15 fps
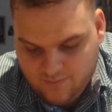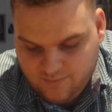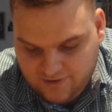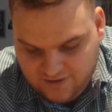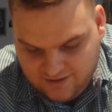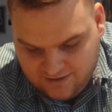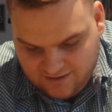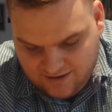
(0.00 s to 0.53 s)
But
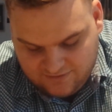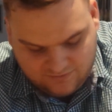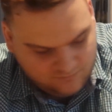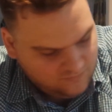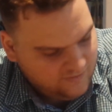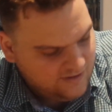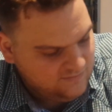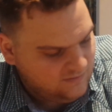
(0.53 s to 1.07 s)
yeah, it has
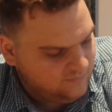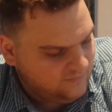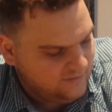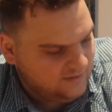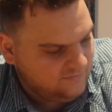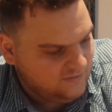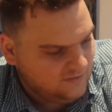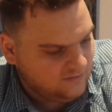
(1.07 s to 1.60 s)
some crazy
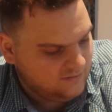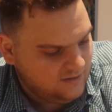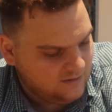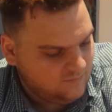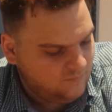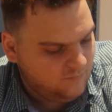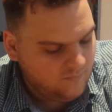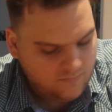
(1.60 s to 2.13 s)
plays, the other
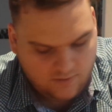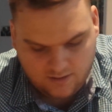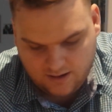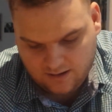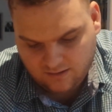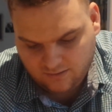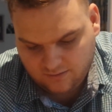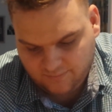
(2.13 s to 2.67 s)
deck,
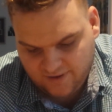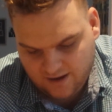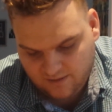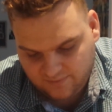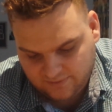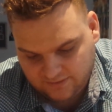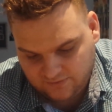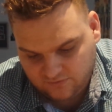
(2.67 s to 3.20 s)
and a lot of
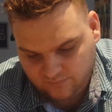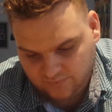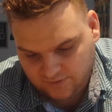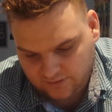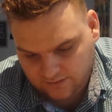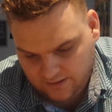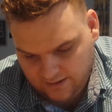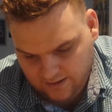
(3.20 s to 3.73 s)
power plays,
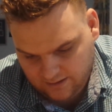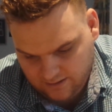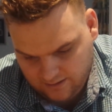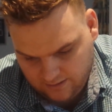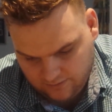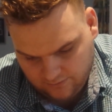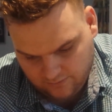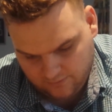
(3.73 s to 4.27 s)
but
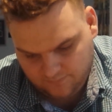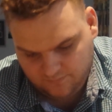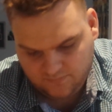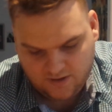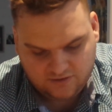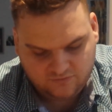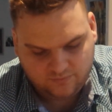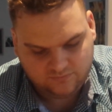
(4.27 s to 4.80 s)
I don't know,
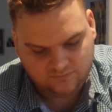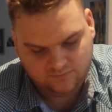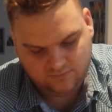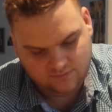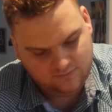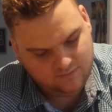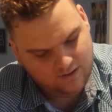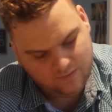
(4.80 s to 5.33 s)

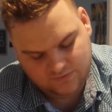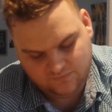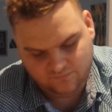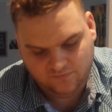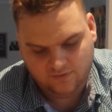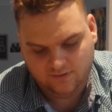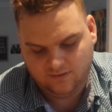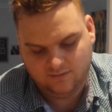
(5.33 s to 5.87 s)
I wasn't
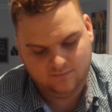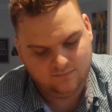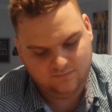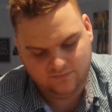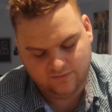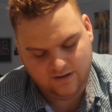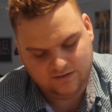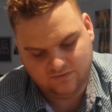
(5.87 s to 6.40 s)
feeling it,
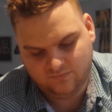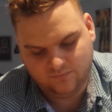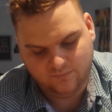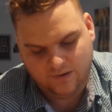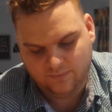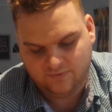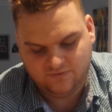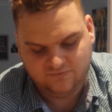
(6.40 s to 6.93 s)
so I just
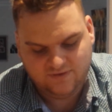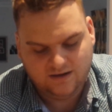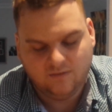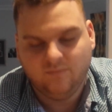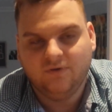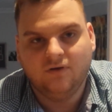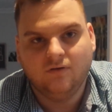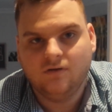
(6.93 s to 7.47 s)
went with a
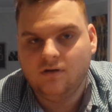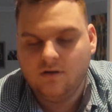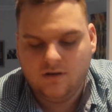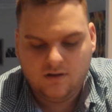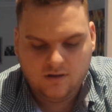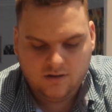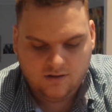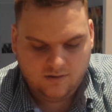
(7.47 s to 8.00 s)
standard build.
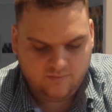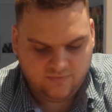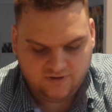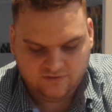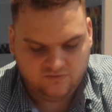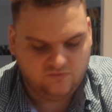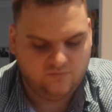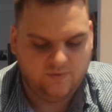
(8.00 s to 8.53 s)
But
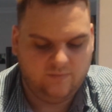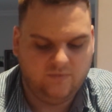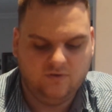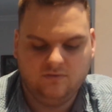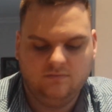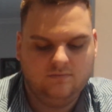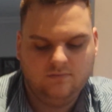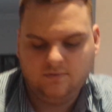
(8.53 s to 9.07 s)
yeah, this is my
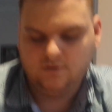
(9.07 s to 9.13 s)
build.